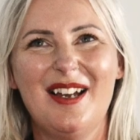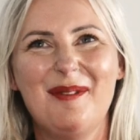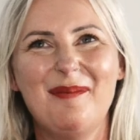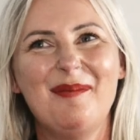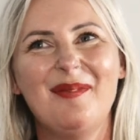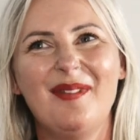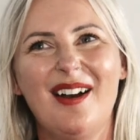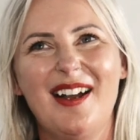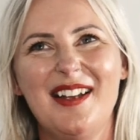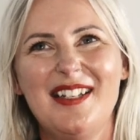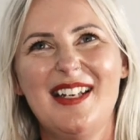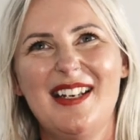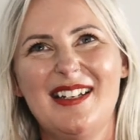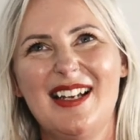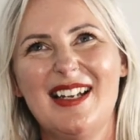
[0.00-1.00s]
Um, I
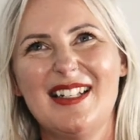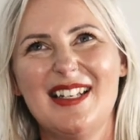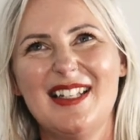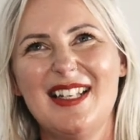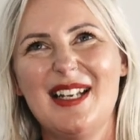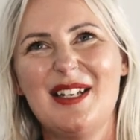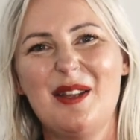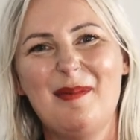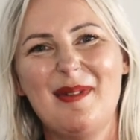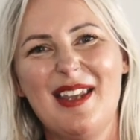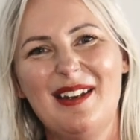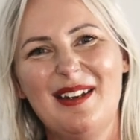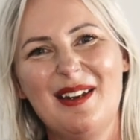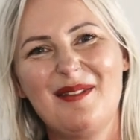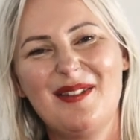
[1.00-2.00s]
said, as I said at the
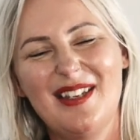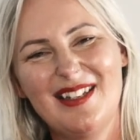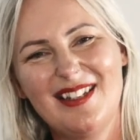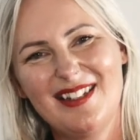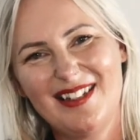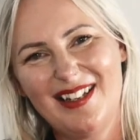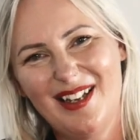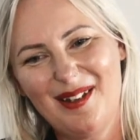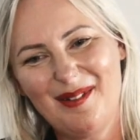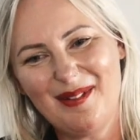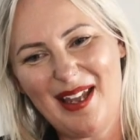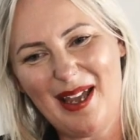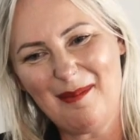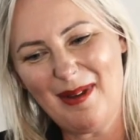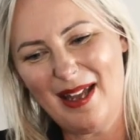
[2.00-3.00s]
beginning of this
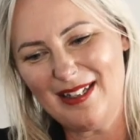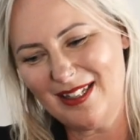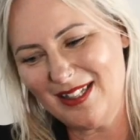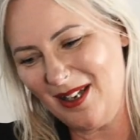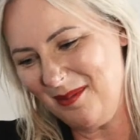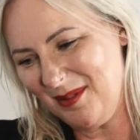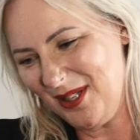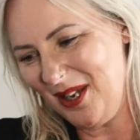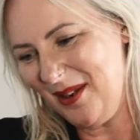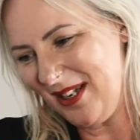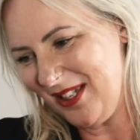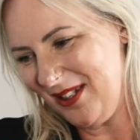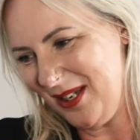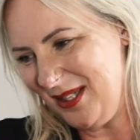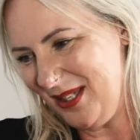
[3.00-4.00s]
uh, campaign, just I'm so
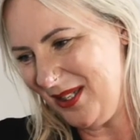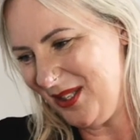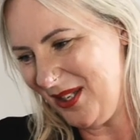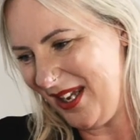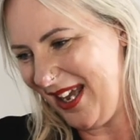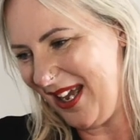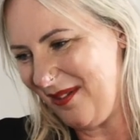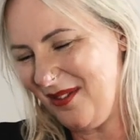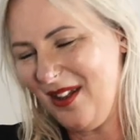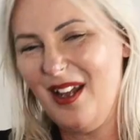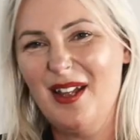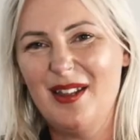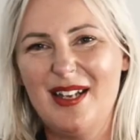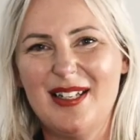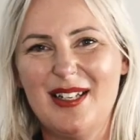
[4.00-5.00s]
excited to have
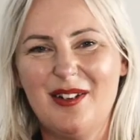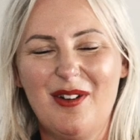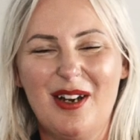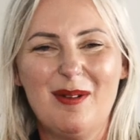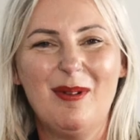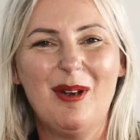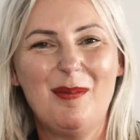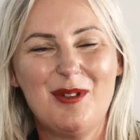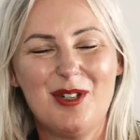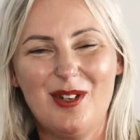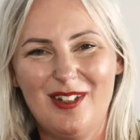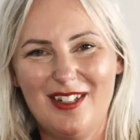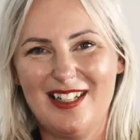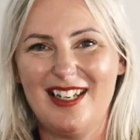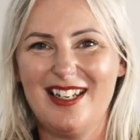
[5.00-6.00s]
these incredible
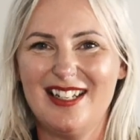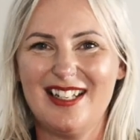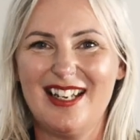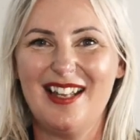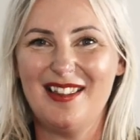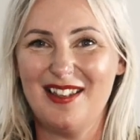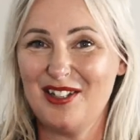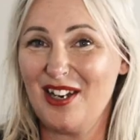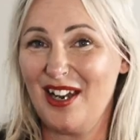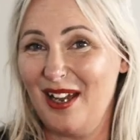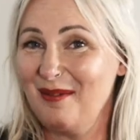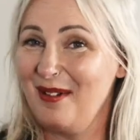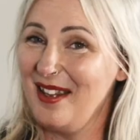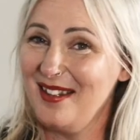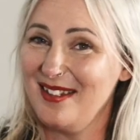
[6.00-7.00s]
opportunities in the
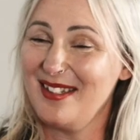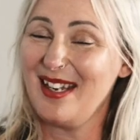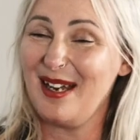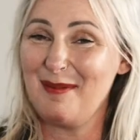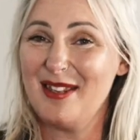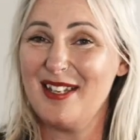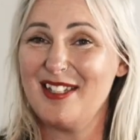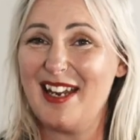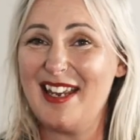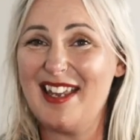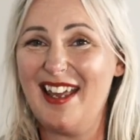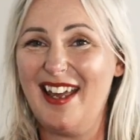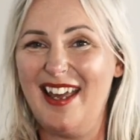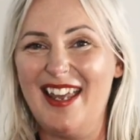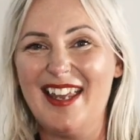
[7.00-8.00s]
chair with Tabitha
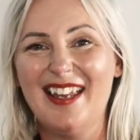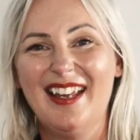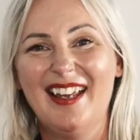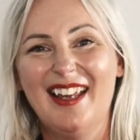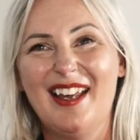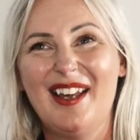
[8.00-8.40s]
JK.